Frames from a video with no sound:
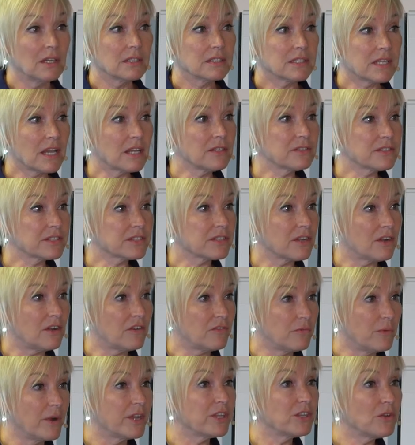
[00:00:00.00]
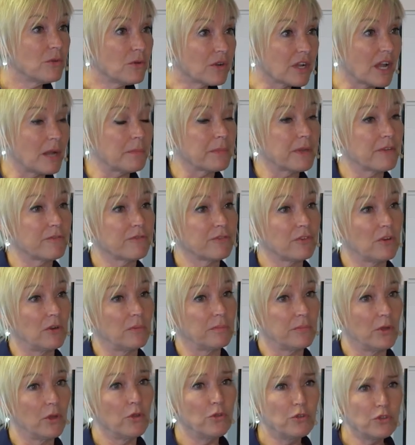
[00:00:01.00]
tell staff where you're coming
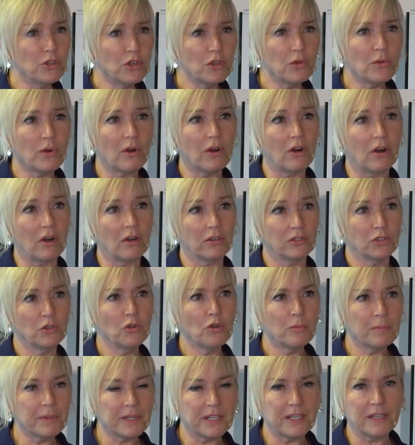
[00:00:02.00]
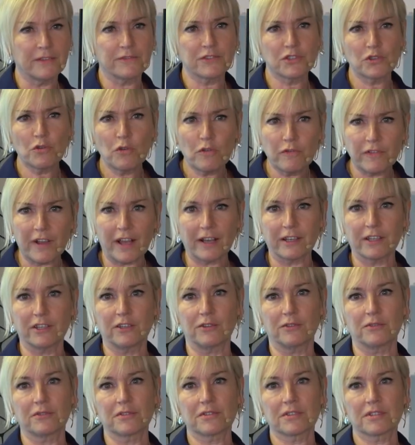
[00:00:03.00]
from, who you are, your beliefs, your
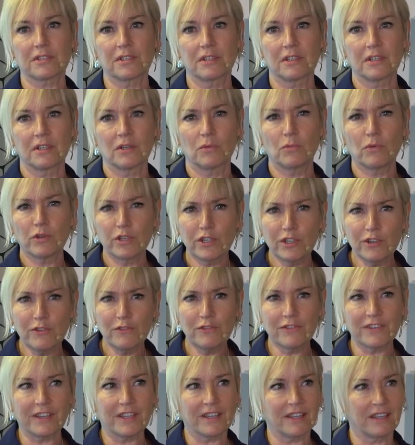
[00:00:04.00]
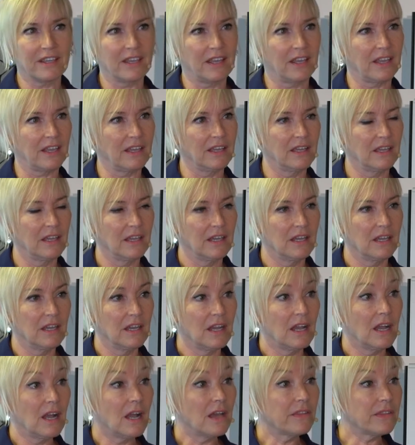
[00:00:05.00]
values? What are you thinking?
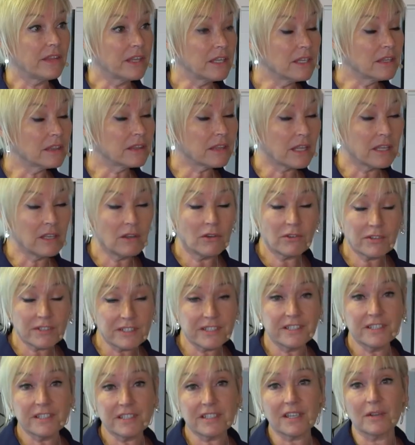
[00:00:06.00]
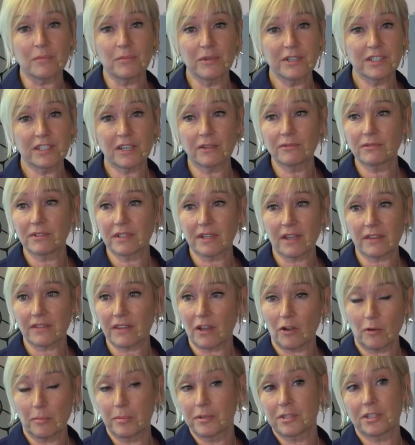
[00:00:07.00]
And they, they honestly said, we don't get
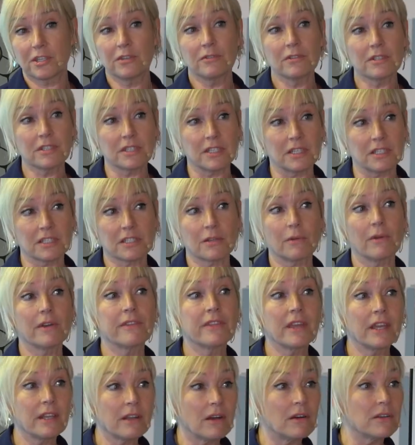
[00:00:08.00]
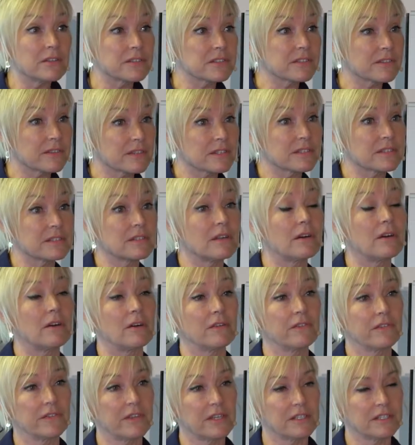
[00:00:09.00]
that opportunity. So I then asked the
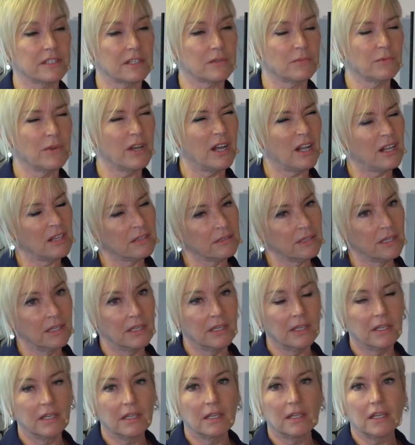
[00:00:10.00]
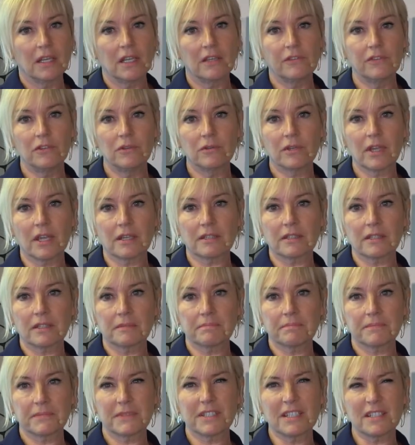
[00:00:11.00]
staff, and they said, well, if you get in a
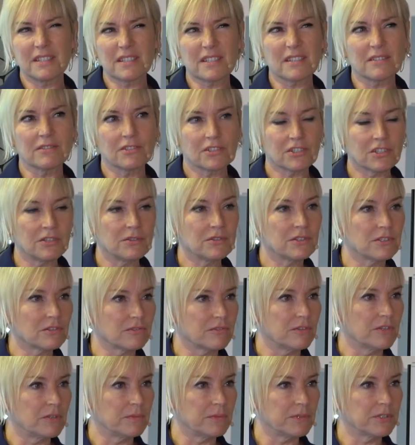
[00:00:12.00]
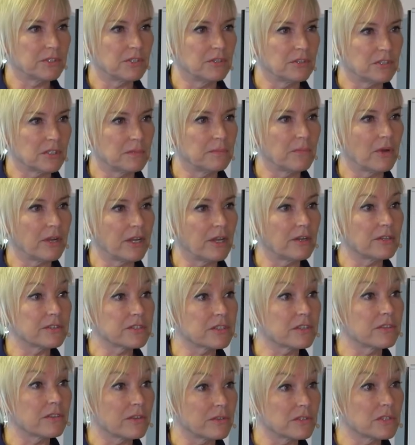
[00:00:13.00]
decent tutor group, a tutor might
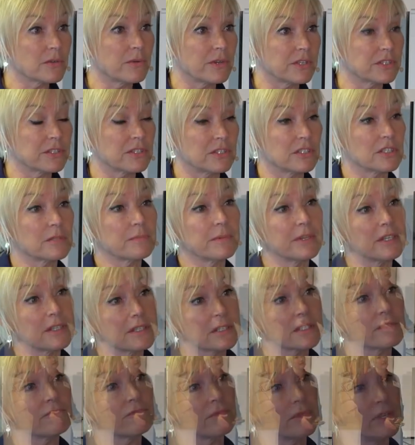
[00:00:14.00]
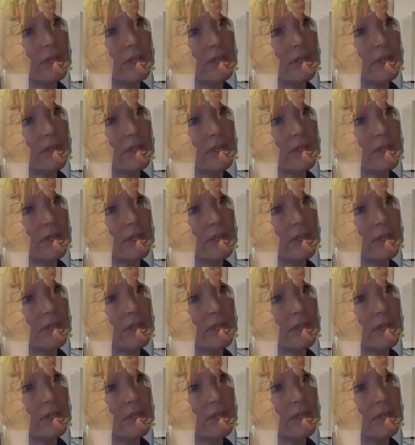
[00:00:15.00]
ask you those questions, but it doesn't